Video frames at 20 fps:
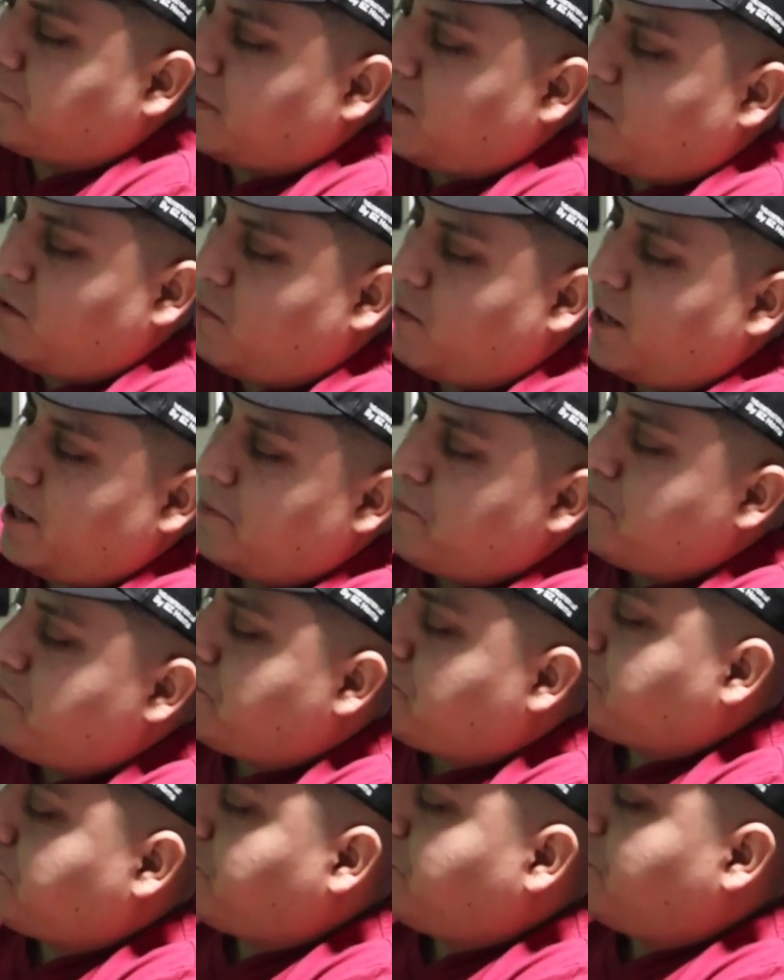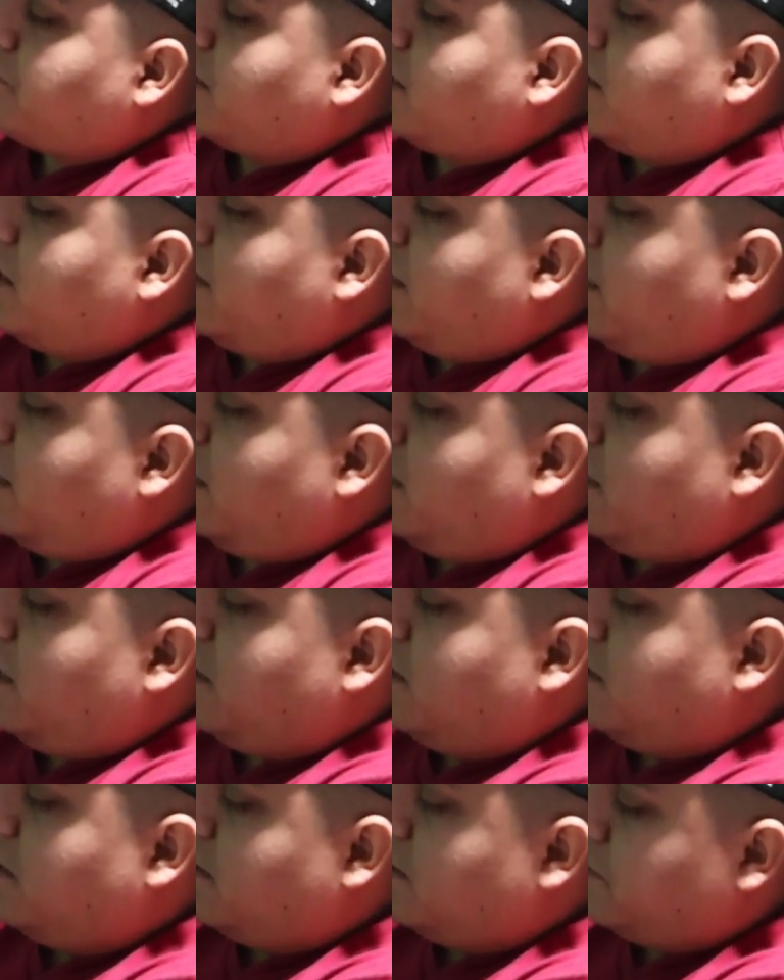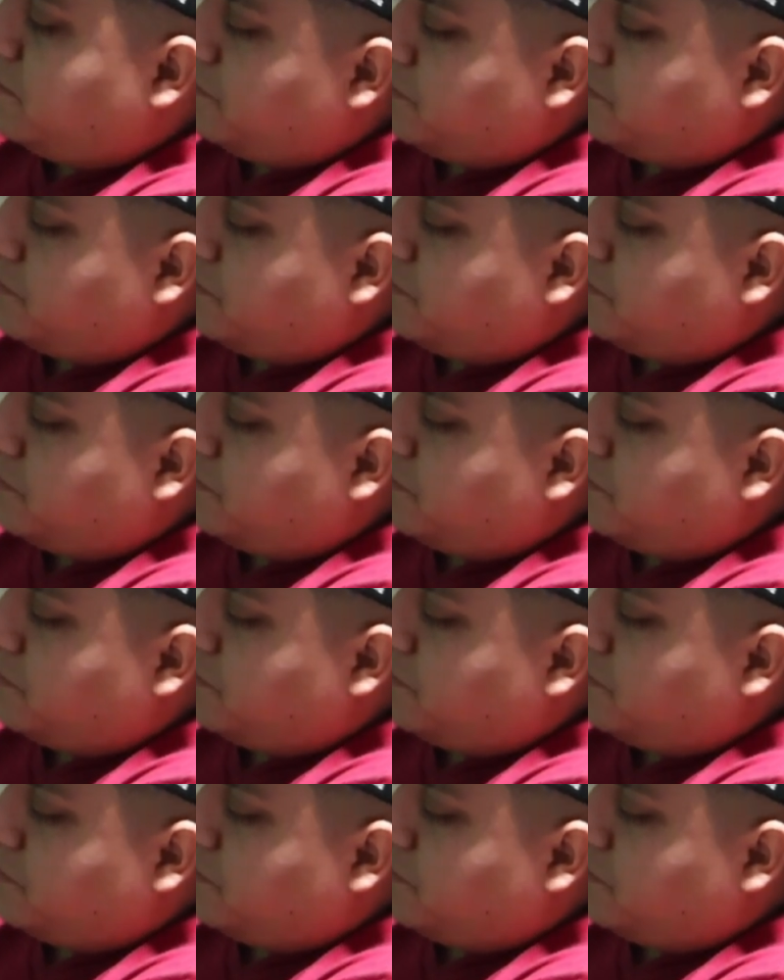all right, and